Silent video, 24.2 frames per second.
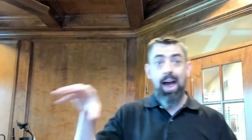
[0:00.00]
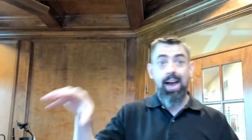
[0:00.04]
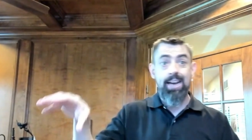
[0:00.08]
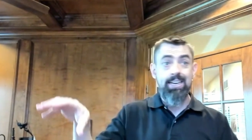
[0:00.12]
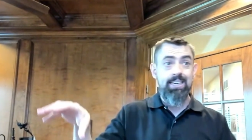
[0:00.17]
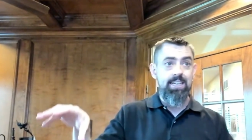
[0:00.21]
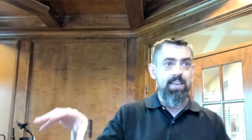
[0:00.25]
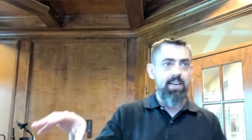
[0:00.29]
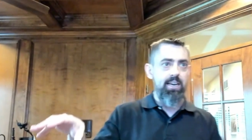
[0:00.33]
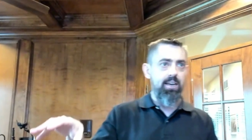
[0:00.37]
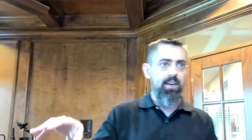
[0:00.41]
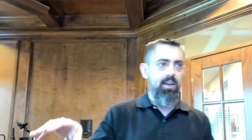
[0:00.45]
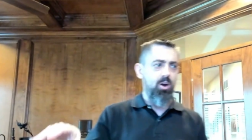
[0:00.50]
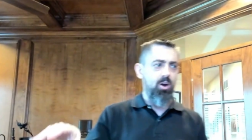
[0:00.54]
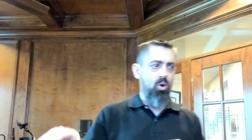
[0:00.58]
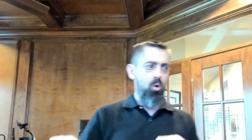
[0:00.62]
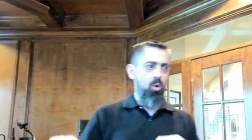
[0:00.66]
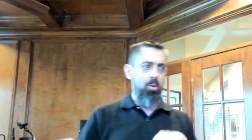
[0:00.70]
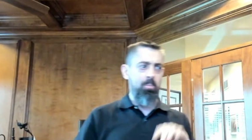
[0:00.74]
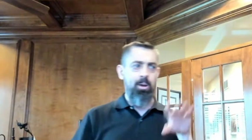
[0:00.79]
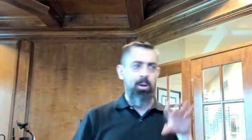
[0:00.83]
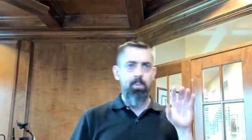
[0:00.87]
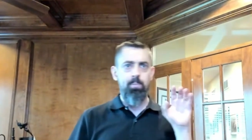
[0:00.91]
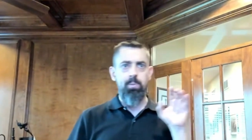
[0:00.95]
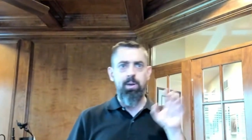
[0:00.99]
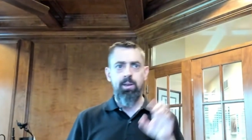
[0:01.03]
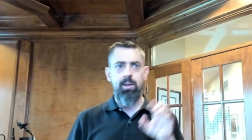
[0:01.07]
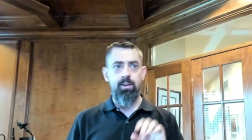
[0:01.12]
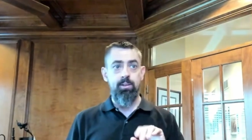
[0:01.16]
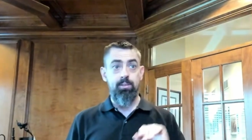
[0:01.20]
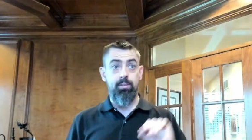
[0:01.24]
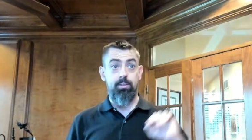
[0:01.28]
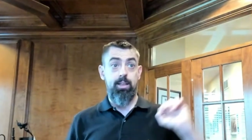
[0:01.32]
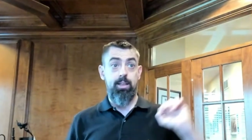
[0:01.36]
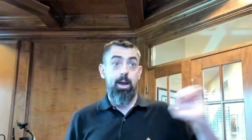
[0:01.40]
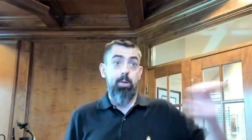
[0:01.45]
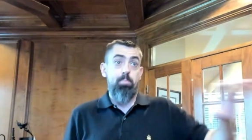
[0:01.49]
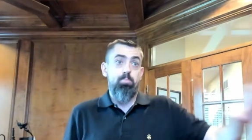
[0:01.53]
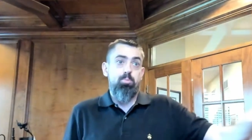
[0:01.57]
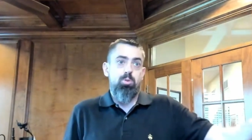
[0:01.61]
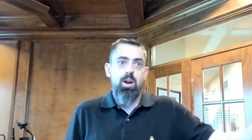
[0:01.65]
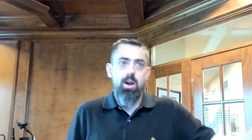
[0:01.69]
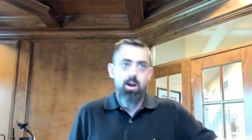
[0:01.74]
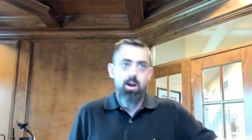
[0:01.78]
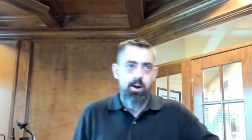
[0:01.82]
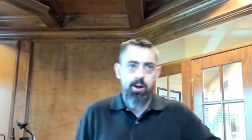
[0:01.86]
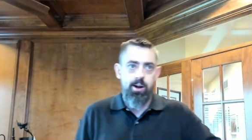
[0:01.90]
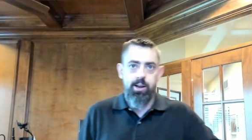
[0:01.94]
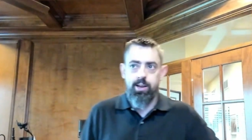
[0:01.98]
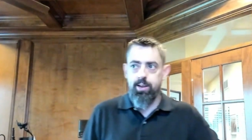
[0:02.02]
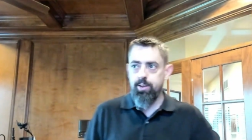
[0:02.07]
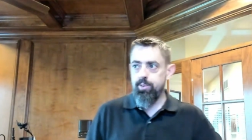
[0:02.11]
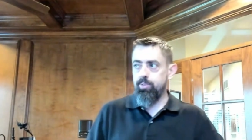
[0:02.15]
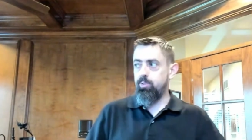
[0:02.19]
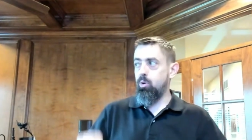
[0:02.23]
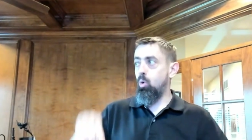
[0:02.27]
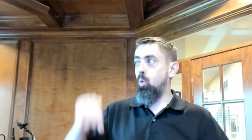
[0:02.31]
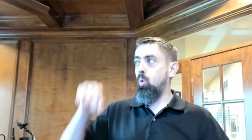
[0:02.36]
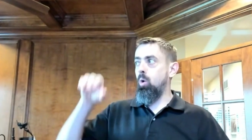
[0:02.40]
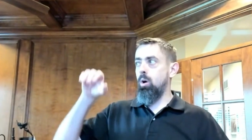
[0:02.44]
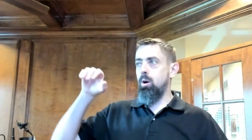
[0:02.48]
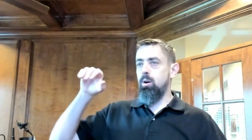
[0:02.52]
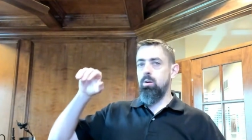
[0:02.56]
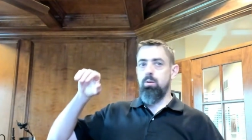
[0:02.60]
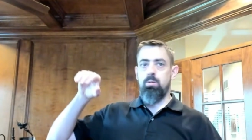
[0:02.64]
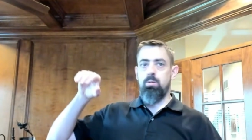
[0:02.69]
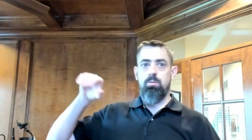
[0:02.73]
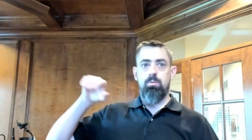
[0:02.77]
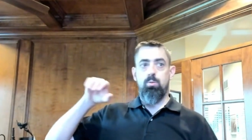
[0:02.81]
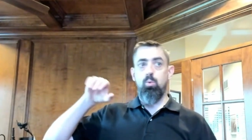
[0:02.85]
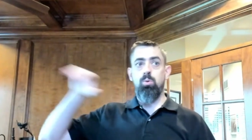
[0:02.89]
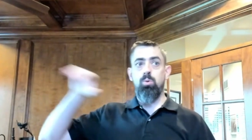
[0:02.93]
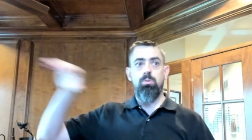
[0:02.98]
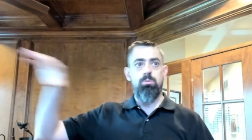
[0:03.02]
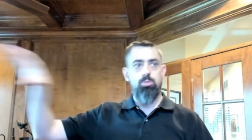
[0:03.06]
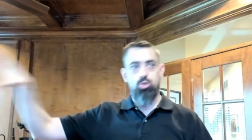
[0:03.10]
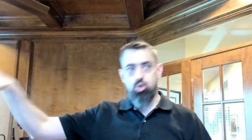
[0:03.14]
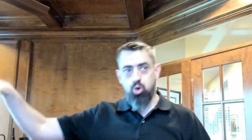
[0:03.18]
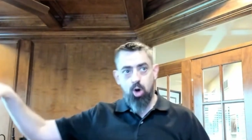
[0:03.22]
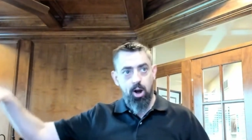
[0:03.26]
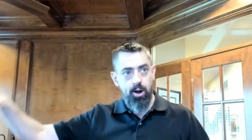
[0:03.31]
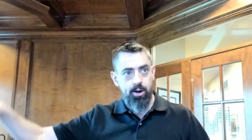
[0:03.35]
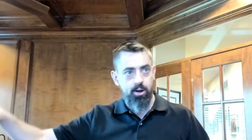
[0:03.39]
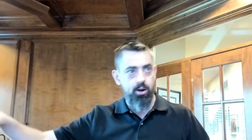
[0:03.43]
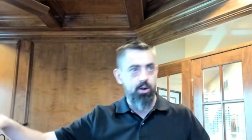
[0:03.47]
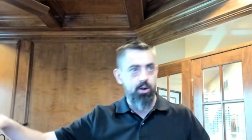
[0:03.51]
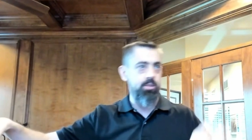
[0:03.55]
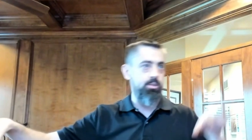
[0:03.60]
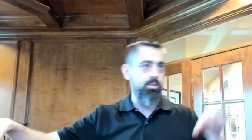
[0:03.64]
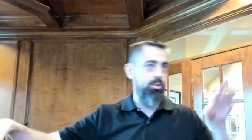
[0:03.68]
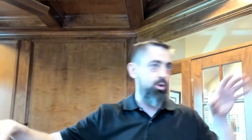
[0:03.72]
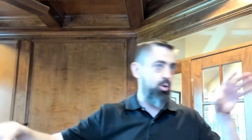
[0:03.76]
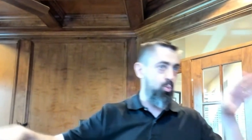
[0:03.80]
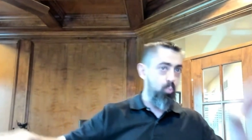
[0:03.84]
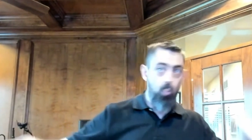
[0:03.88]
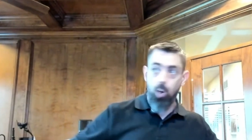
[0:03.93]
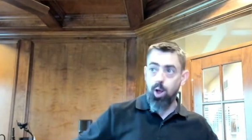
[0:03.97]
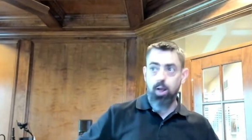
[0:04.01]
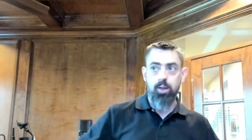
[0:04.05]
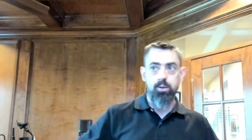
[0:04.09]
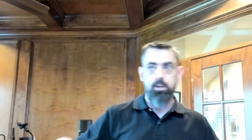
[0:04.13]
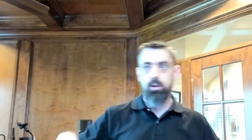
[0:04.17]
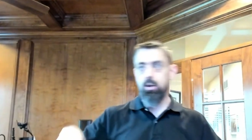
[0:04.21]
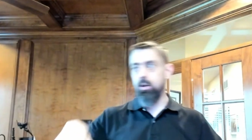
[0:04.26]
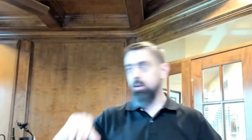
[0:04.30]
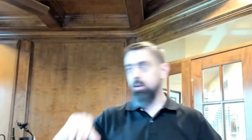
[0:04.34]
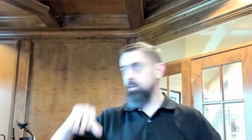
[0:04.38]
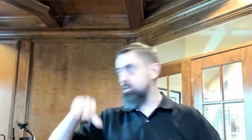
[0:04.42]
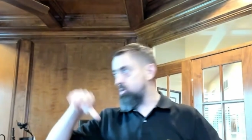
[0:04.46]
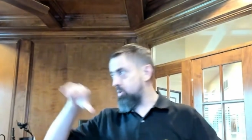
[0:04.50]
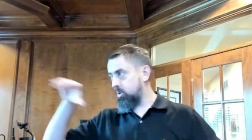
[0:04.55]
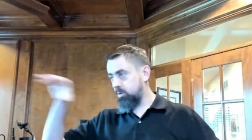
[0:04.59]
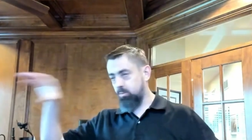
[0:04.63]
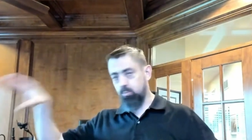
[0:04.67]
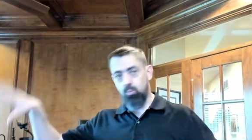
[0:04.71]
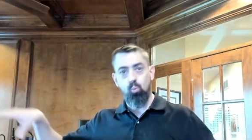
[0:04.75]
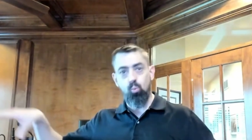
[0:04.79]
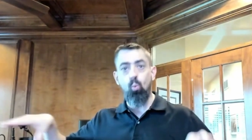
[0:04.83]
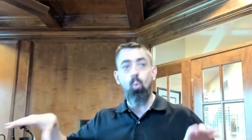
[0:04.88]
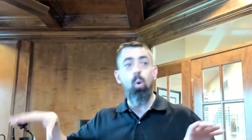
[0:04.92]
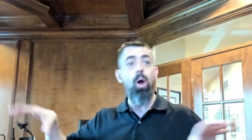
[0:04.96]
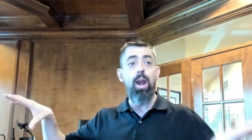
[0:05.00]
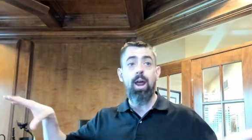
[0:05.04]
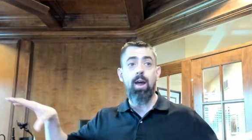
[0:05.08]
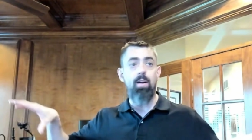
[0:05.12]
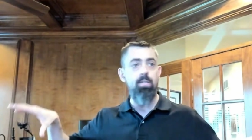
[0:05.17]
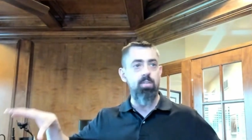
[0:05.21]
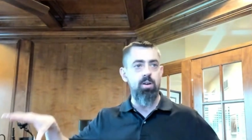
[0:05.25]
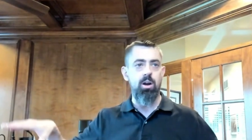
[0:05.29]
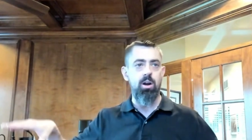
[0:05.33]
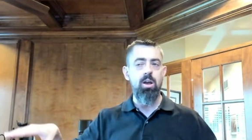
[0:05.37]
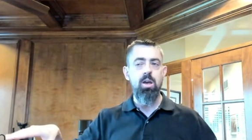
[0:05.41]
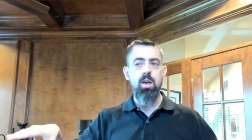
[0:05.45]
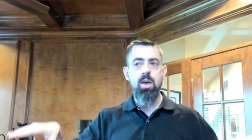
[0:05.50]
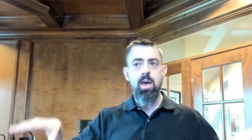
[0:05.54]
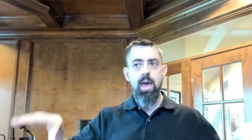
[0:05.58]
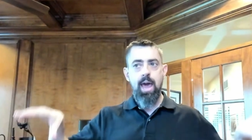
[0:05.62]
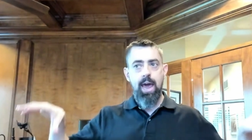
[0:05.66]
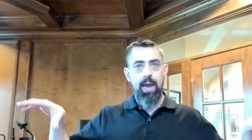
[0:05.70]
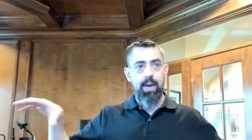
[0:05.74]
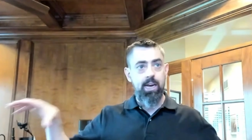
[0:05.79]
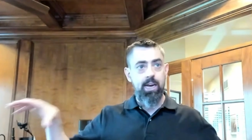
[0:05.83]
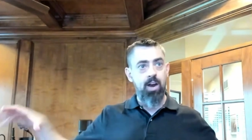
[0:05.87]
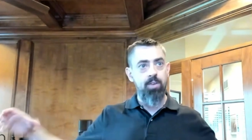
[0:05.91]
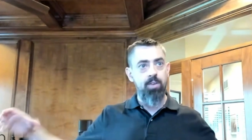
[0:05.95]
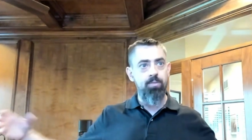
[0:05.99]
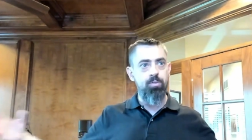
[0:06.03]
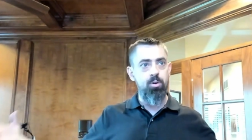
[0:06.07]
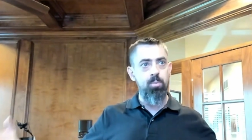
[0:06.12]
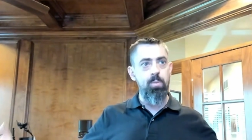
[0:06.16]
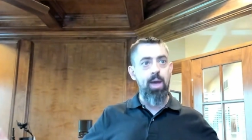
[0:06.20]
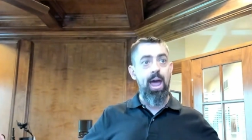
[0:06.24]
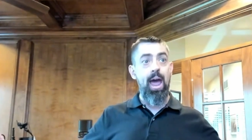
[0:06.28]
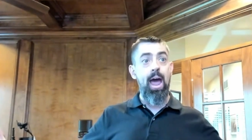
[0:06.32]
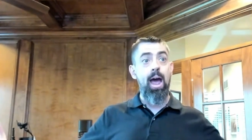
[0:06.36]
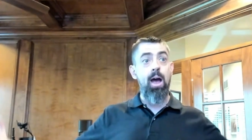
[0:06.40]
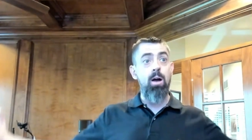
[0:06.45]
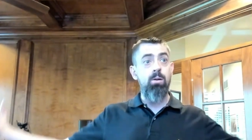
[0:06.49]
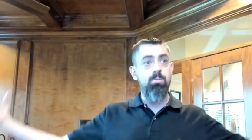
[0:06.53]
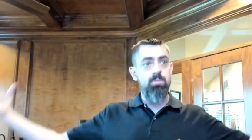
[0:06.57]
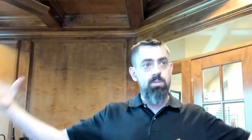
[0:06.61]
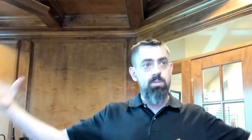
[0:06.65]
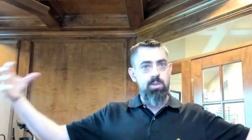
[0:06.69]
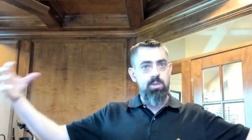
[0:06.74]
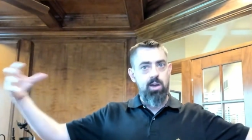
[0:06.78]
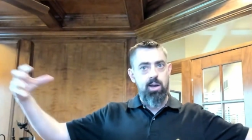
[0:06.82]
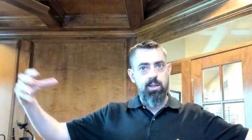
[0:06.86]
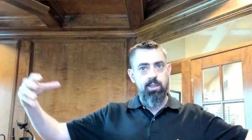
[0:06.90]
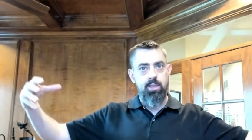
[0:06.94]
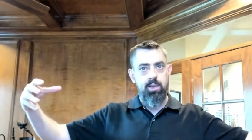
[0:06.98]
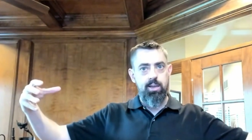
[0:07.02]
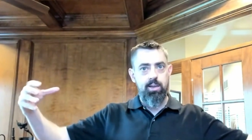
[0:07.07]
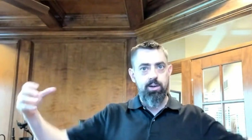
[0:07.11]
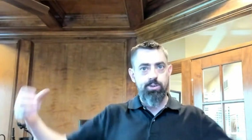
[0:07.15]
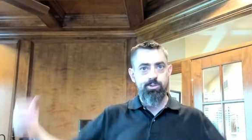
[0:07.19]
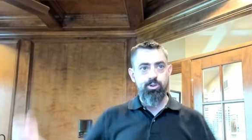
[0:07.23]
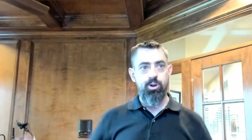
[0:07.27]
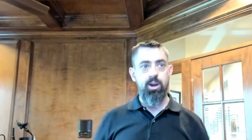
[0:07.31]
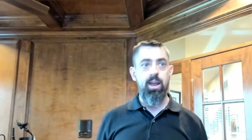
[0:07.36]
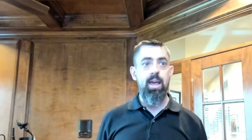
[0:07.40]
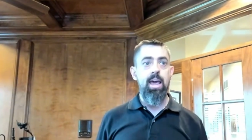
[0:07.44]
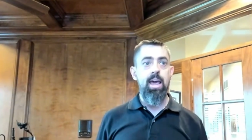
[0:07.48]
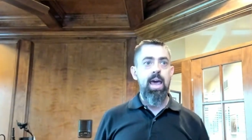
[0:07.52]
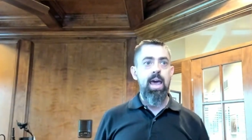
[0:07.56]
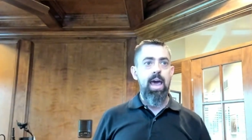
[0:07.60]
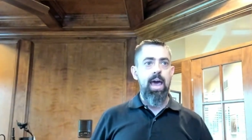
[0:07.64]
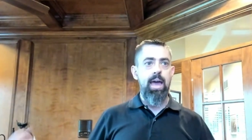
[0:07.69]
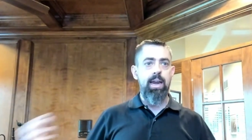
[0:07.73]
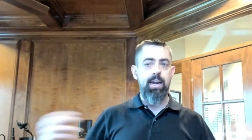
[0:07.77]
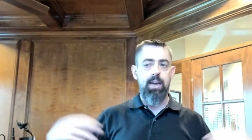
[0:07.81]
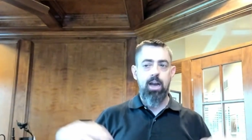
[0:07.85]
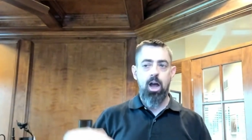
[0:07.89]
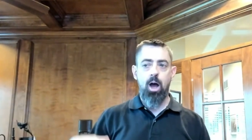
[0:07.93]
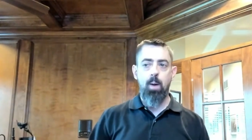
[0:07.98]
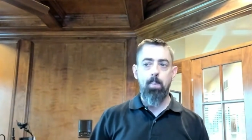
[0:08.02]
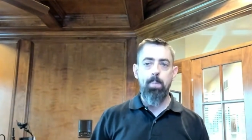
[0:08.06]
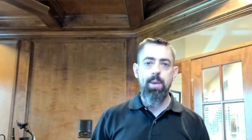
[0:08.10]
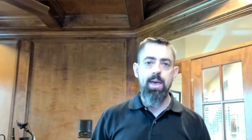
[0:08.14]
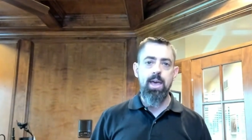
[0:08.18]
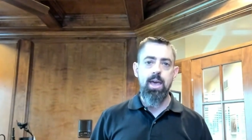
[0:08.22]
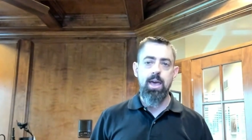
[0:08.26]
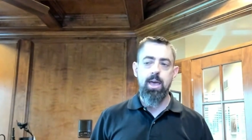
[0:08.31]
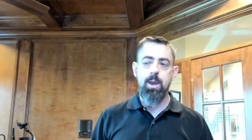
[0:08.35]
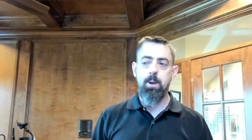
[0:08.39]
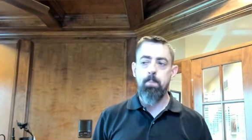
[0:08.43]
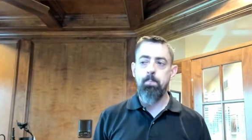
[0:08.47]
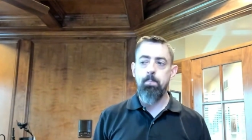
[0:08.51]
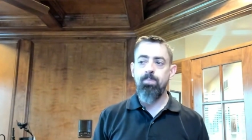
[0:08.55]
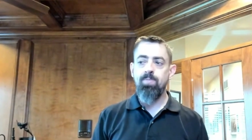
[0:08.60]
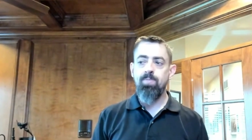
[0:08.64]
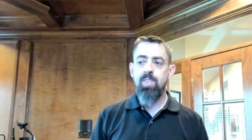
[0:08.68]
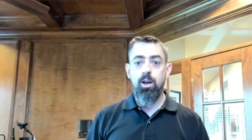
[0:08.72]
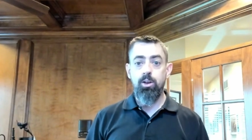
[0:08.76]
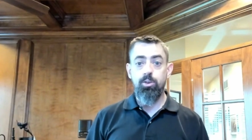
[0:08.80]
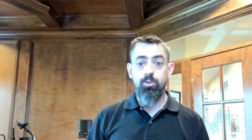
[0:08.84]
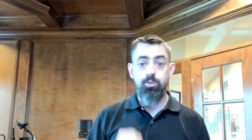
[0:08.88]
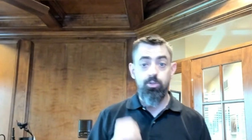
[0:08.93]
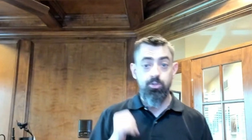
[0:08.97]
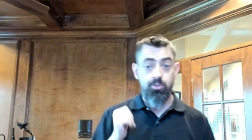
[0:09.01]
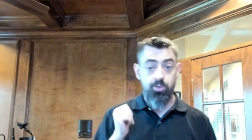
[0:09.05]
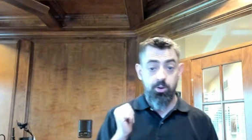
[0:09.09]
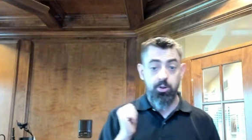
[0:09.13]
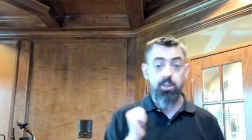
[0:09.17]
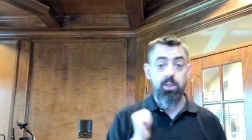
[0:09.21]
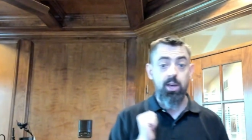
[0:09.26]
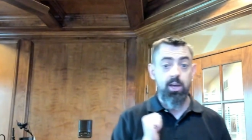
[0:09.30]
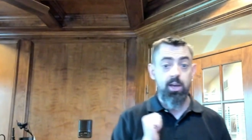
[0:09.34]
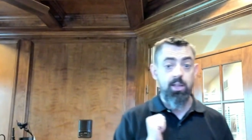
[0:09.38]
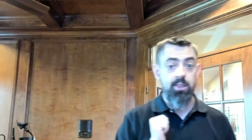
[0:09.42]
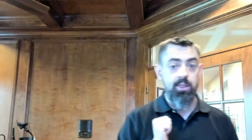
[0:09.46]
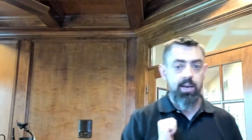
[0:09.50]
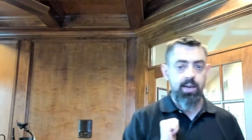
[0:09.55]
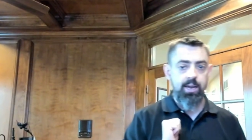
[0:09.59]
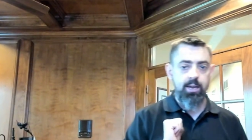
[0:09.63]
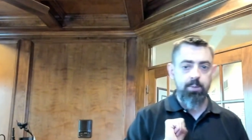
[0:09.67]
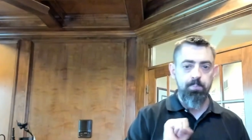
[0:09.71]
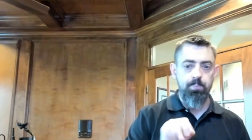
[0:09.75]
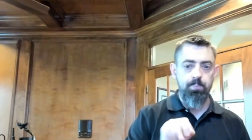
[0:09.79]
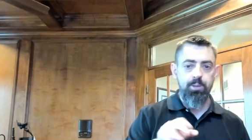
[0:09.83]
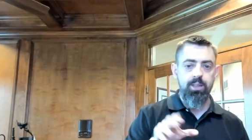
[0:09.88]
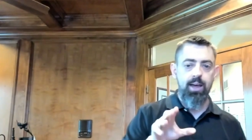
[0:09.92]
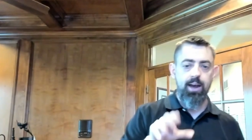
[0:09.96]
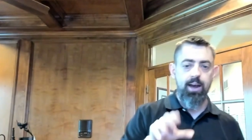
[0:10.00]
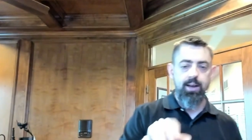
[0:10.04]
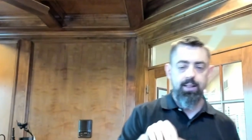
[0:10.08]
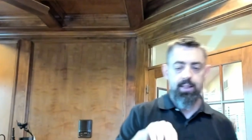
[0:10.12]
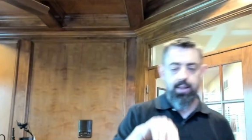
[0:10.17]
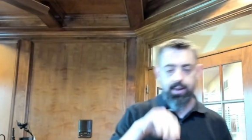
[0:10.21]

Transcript: IT or maybe librarians or truckers or welders or whatever, and come from outside the industry and come in so that they can be that.